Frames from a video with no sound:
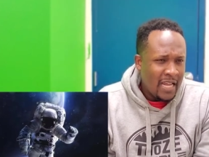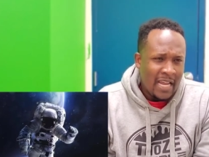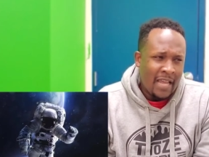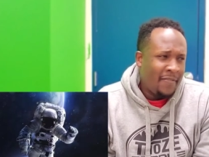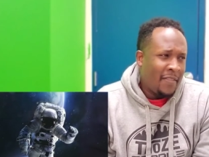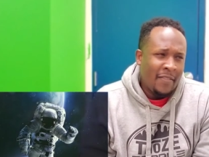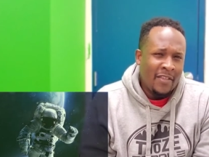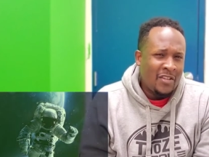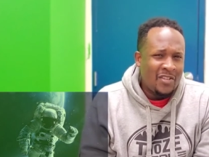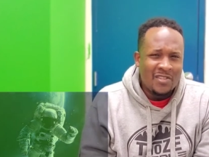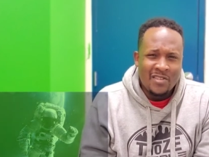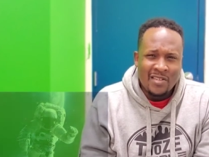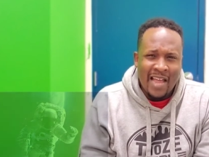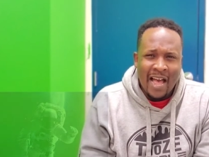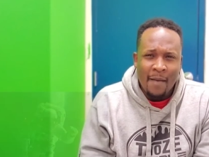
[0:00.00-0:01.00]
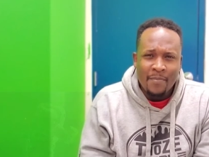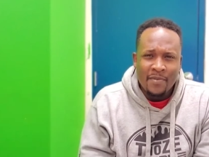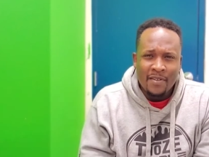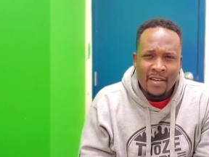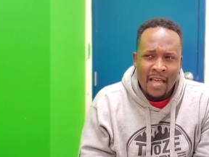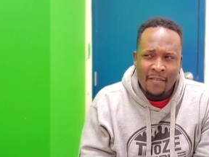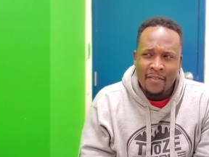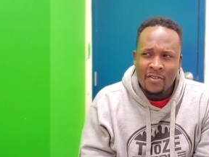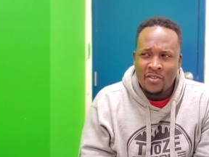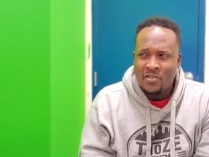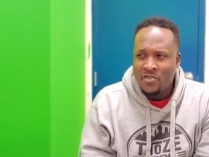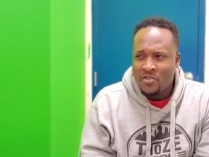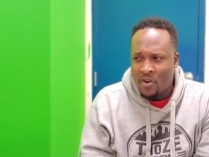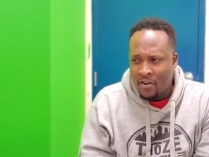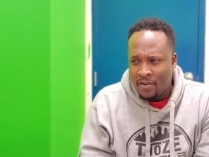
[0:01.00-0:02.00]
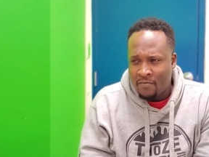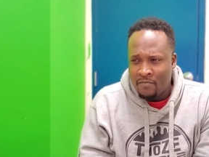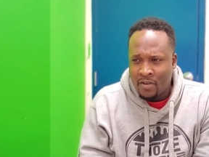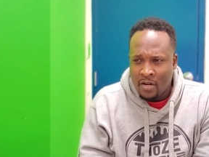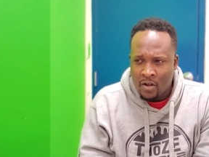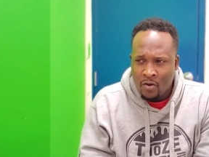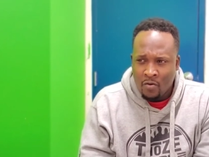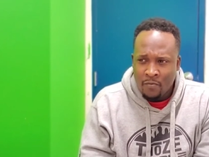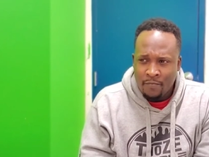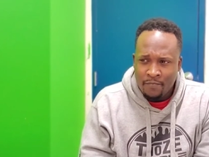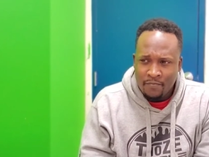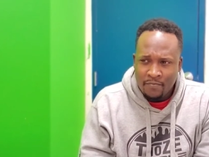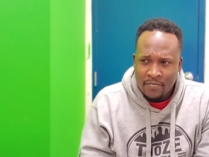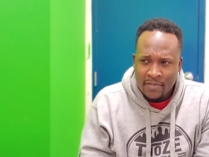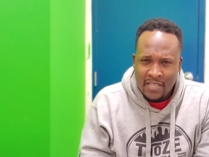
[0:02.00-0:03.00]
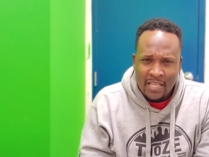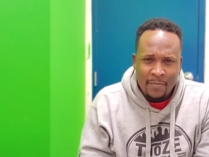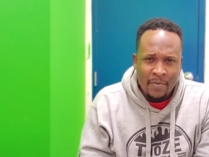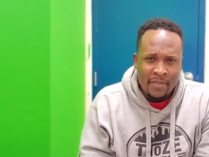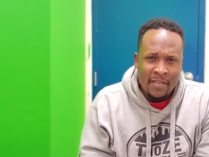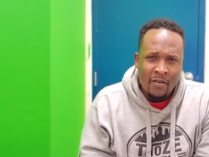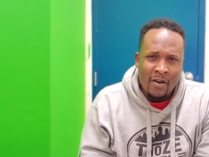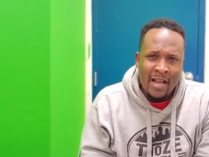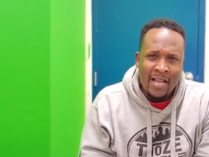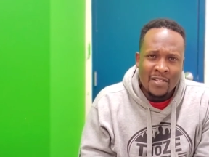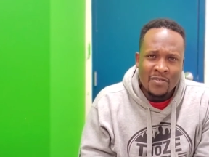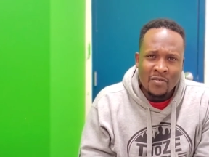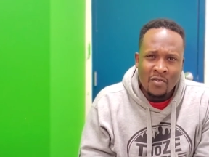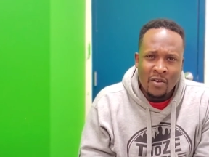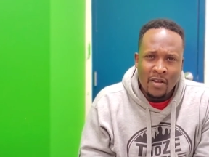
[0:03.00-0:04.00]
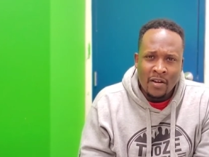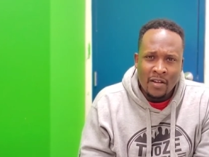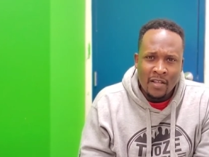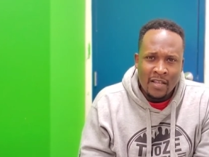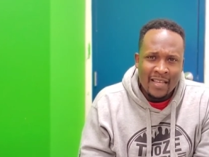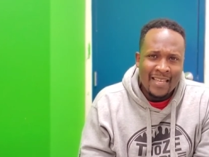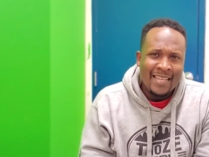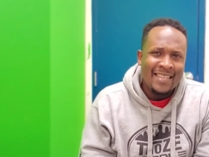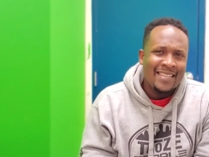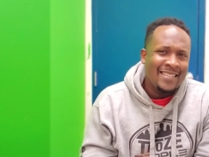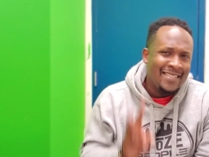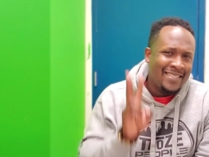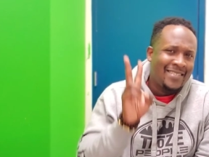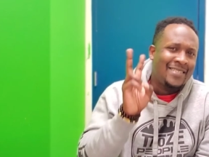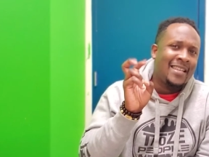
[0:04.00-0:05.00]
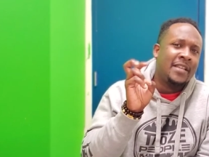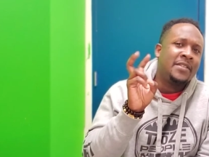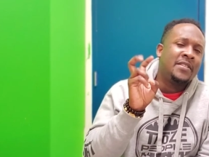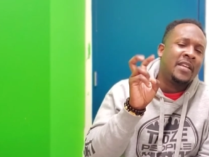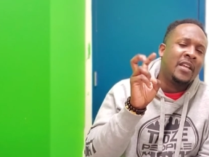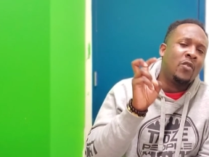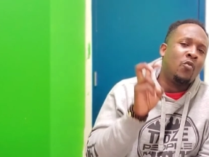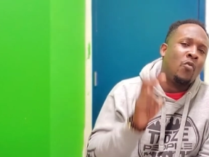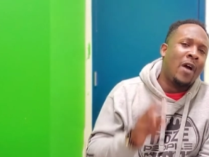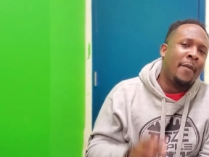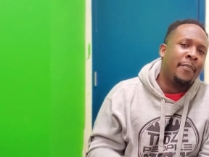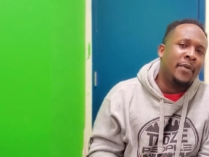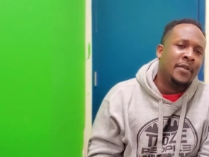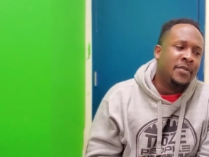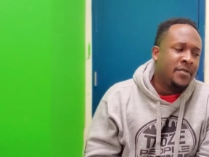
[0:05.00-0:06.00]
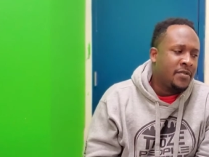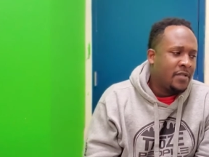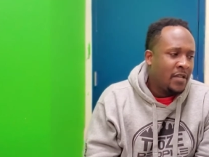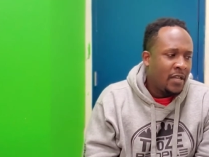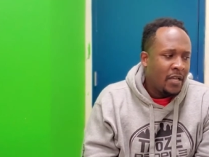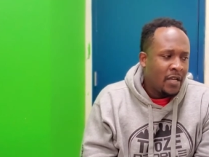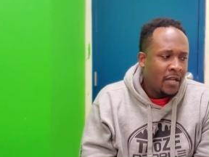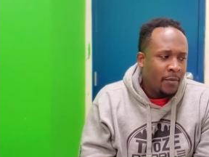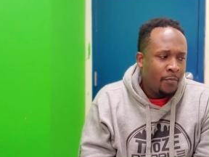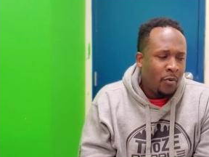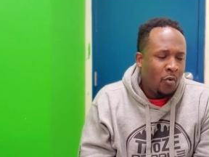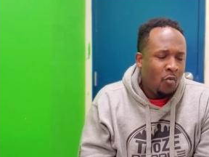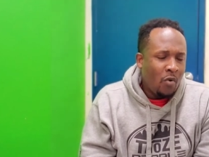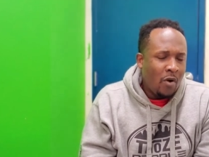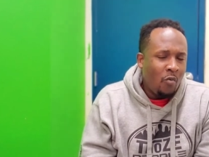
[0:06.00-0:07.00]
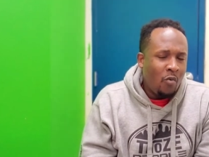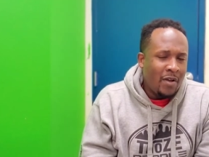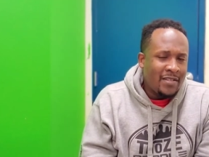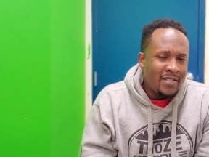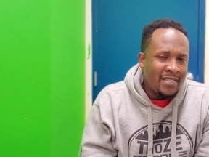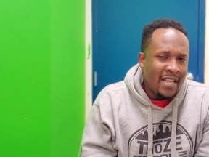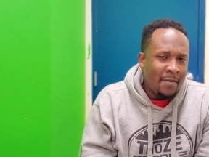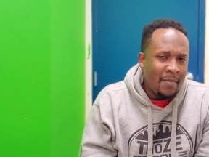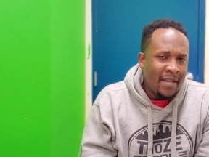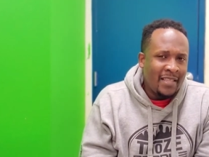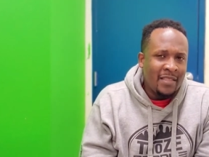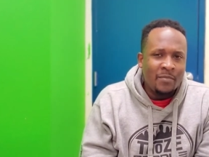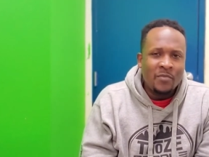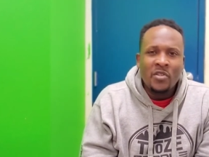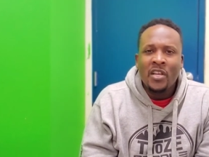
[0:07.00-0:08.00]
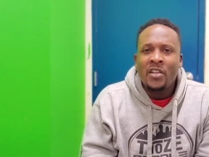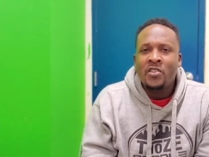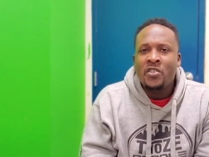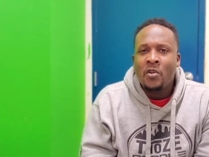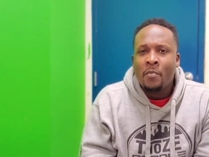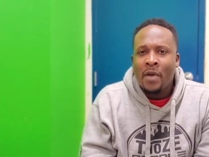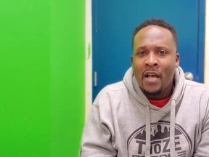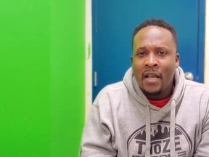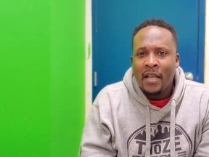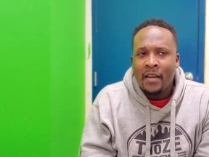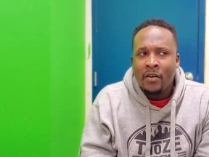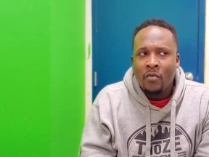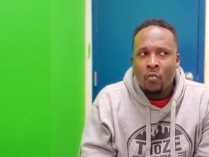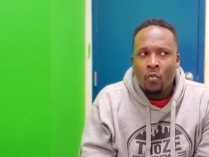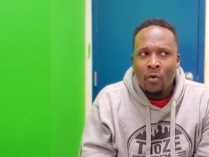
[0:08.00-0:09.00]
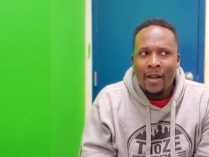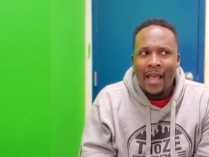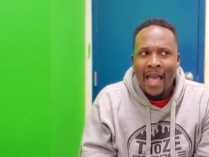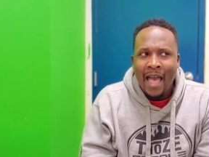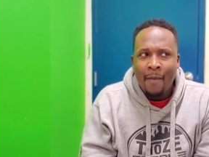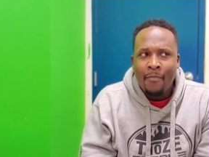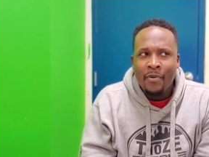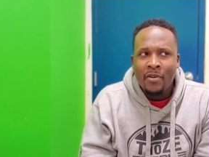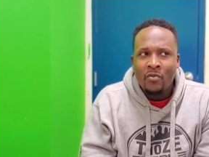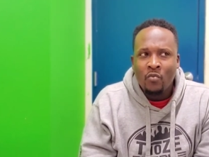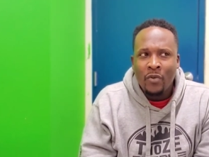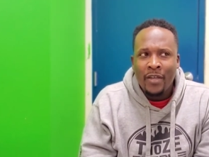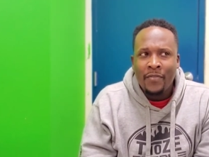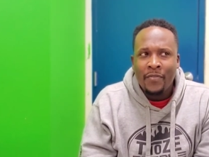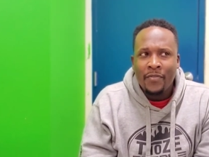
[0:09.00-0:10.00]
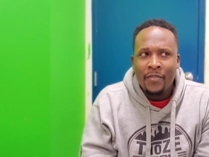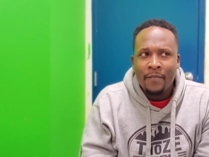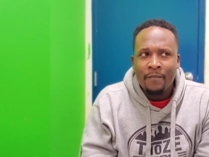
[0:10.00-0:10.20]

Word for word: and then they just stopped. Now they just started, you know, keeping their eyes on sentient weapons. But what was it that made them change their mind? What happened with